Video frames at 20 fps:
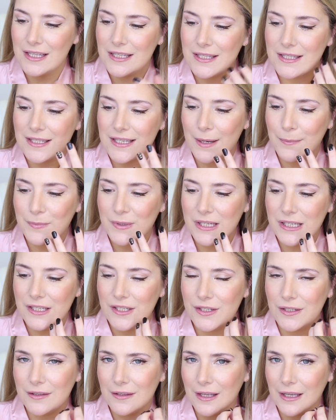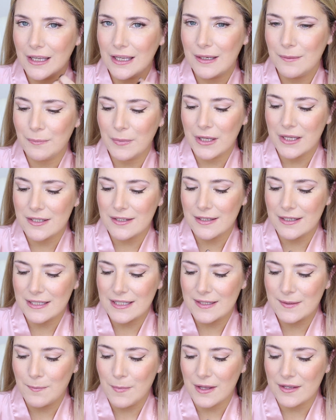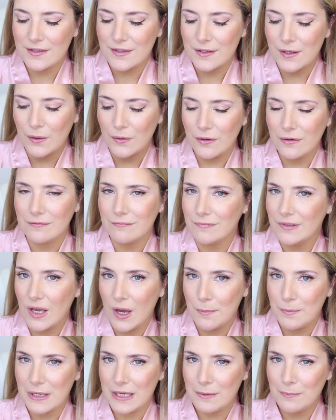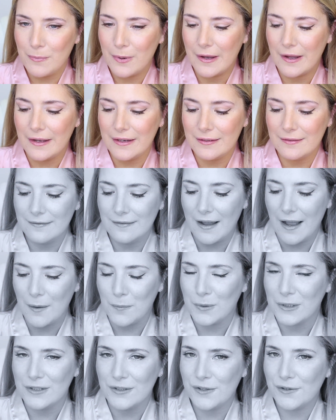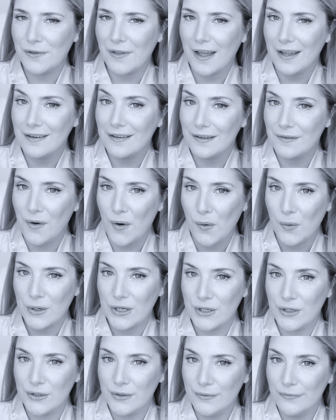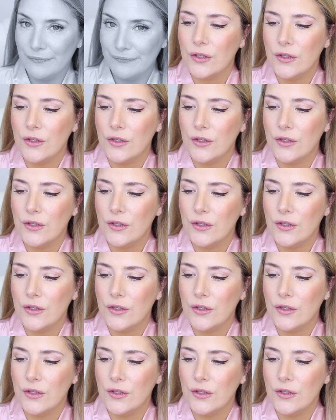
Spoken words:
It's tempting to lick it because it smells so yummy, but I wouldn't do that if I were you.